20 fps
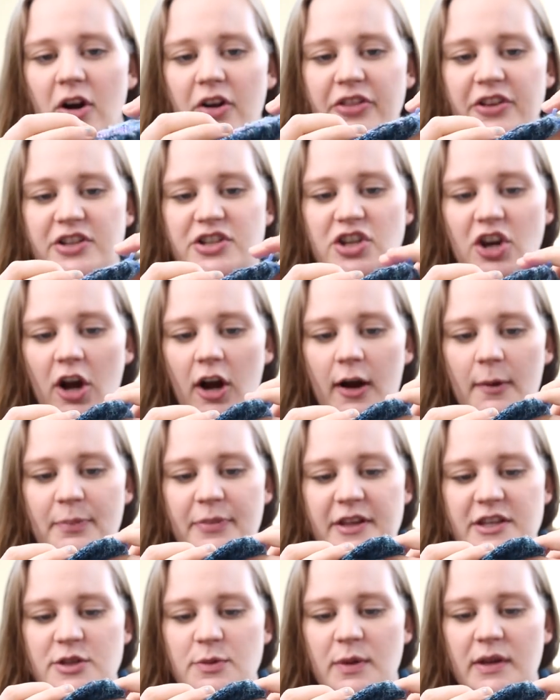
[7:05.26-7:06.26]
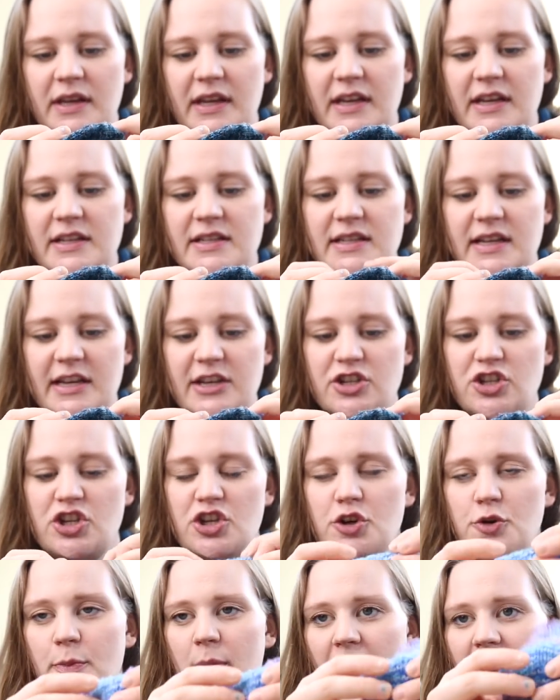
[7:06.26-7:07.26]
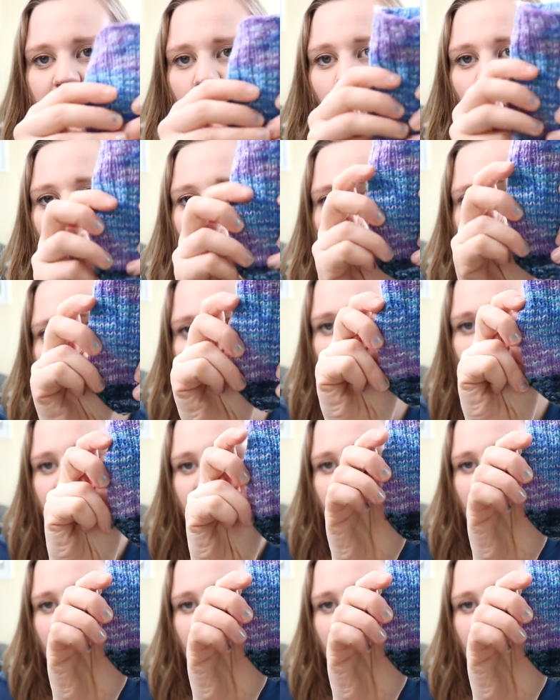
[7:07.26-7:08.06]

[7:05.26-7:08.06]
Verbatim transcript: on the top. This one is a 2x1,